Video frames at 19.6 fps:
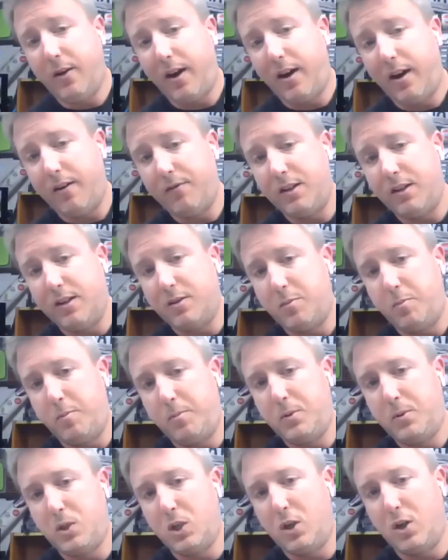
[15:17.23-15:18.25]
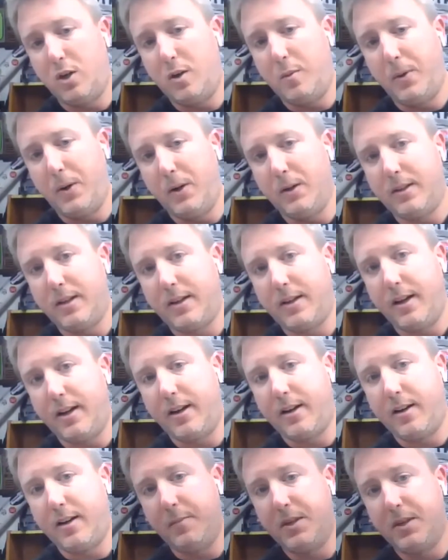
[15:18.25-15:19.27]
you have this tall part that kind
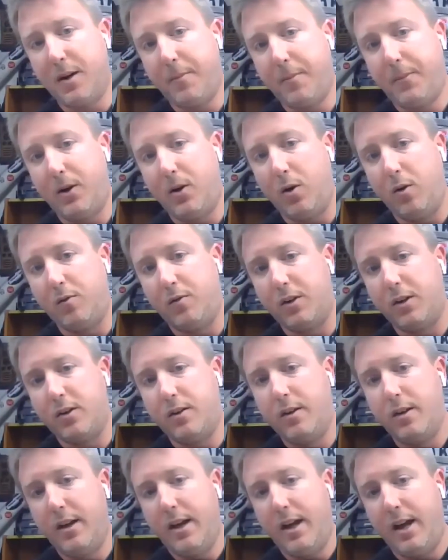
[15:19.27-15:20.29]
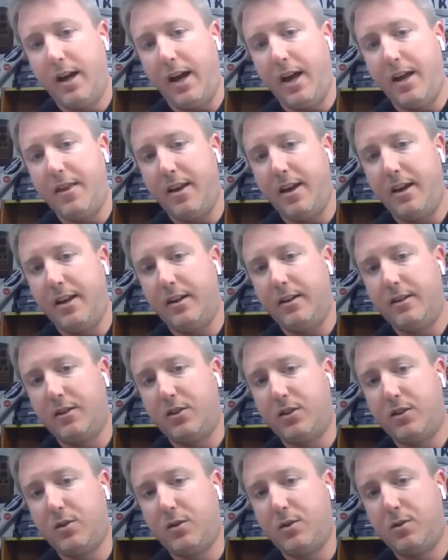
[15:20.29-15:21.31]
of comes up and over, and then
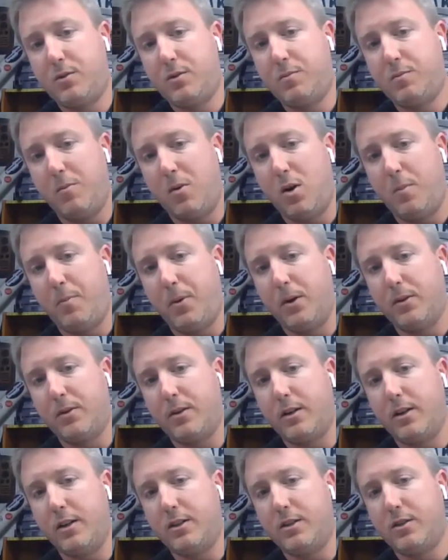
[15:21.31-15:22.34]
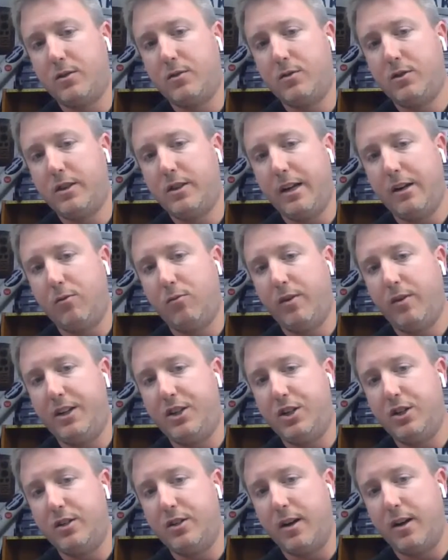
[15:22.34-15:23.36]
this small part that just kind of
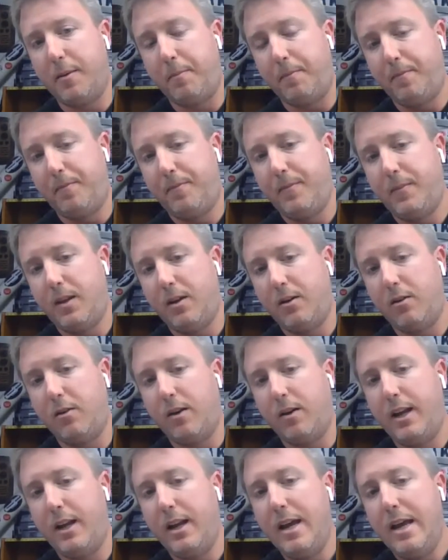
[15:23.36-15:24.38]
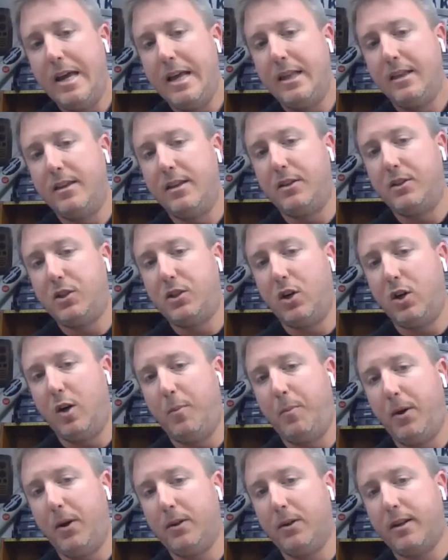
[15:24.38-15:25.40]
reaches up. All right. The
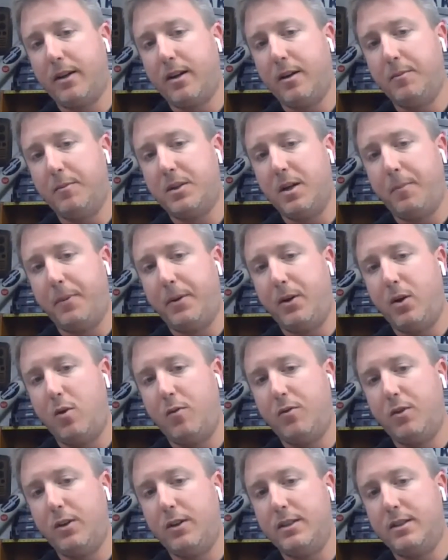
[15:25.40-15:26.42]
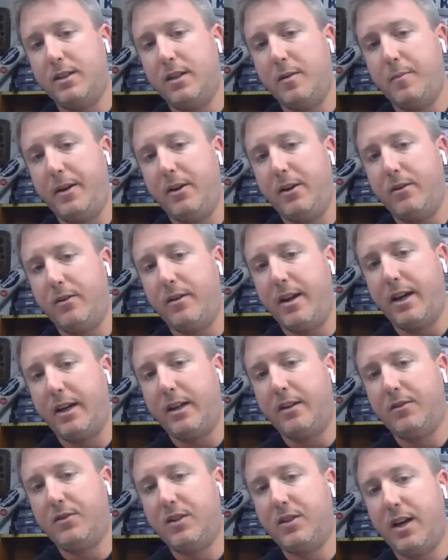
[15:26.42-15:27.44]
tall part that comes up and over is going to be your
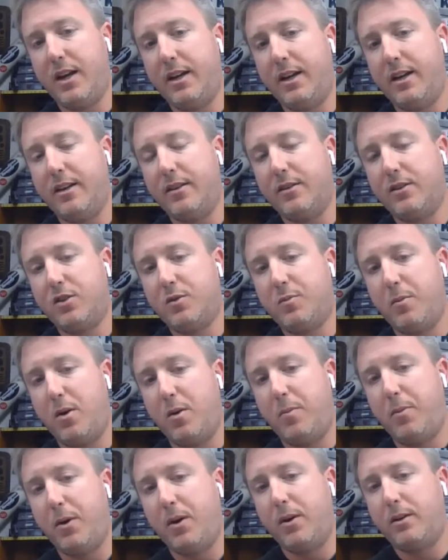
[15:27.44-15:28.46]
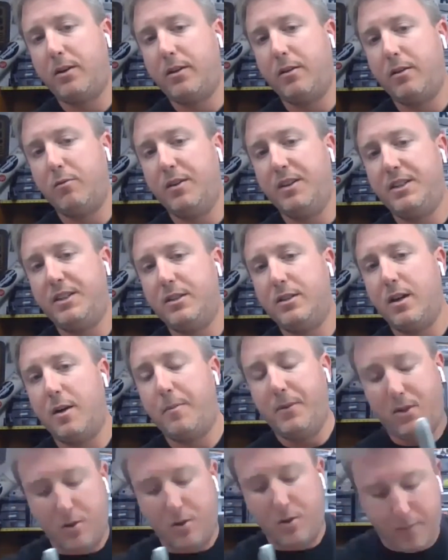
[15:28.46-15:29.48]
negative side, and the small part that reaches
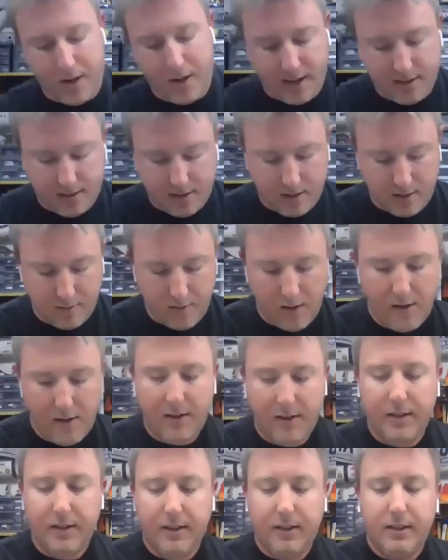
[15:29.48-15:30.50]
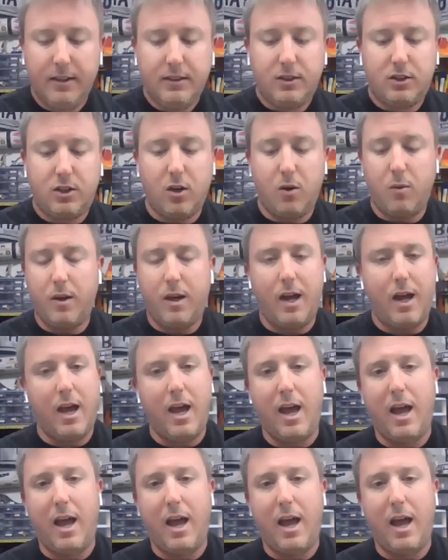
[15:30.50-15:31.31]
up is your positive. So